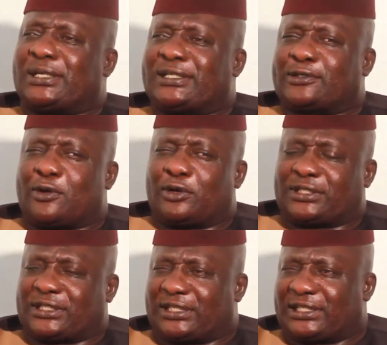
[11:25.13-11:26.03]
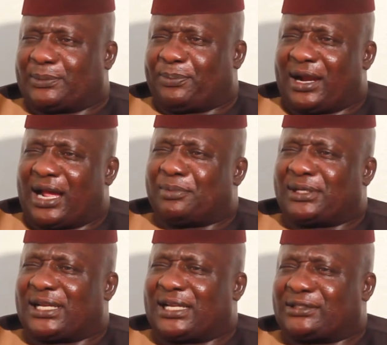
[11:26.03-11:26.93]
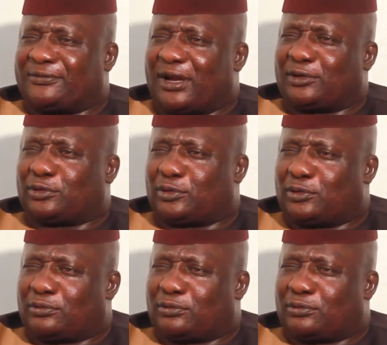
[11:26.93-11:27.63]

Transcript: were discussing the parameters of how to